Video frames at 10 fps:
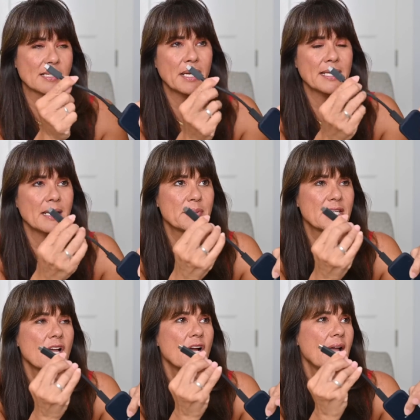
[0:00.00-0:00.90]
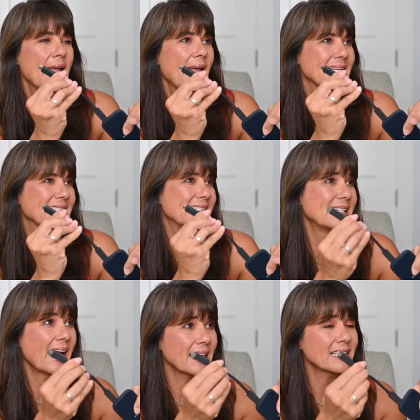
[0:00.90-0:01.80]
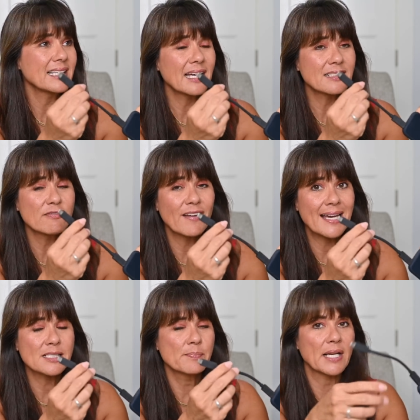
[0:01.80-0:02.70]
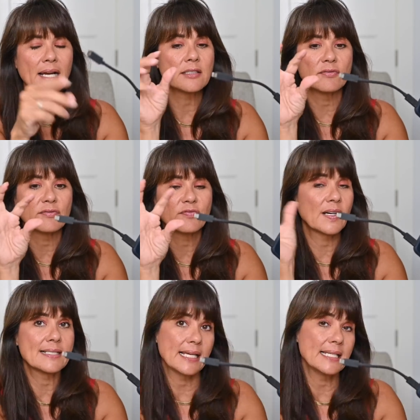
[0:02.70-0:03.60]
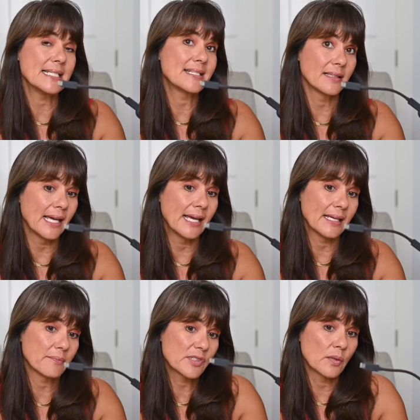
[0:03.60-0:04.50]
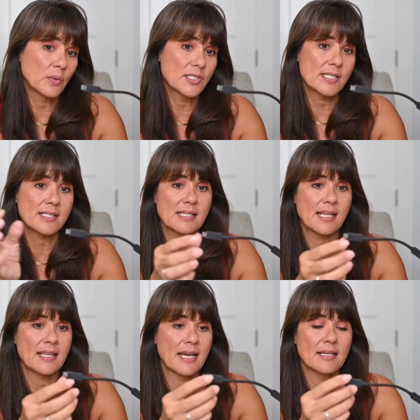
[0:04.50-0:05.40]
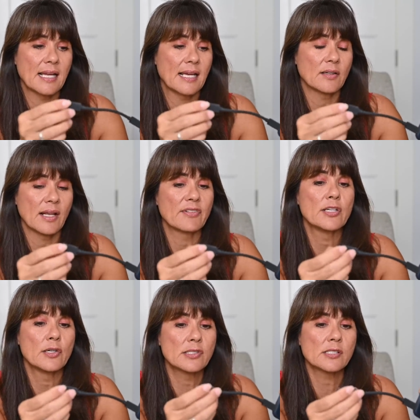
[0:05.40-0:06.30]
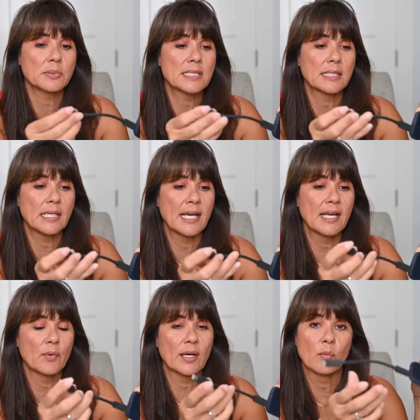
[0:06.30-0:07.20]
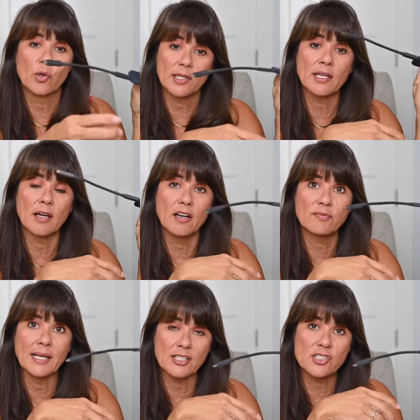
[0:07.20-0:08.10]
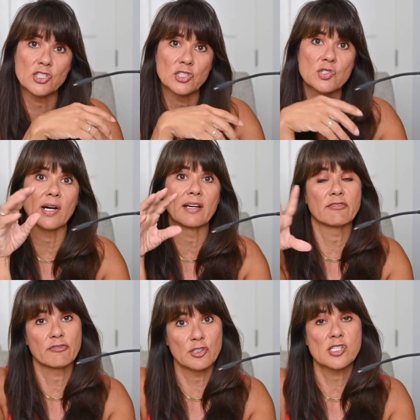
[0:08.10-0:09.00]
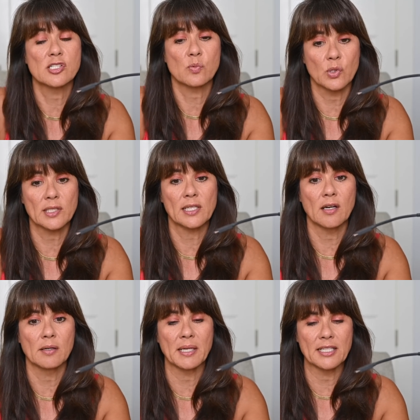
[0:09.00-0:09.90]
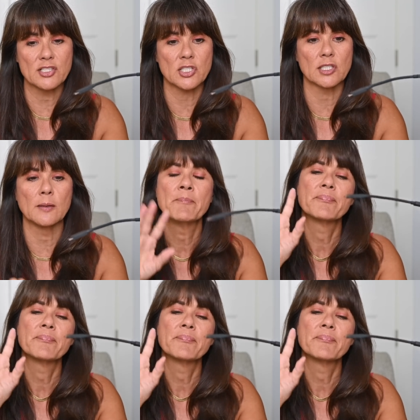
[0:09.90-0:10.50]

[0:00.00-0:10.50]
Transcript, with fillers: It might not be exactly as fast, but I don't find any delay. So we'll just say that. I don't have a noticeable delay when I'm working off my external drive versus working on my internal.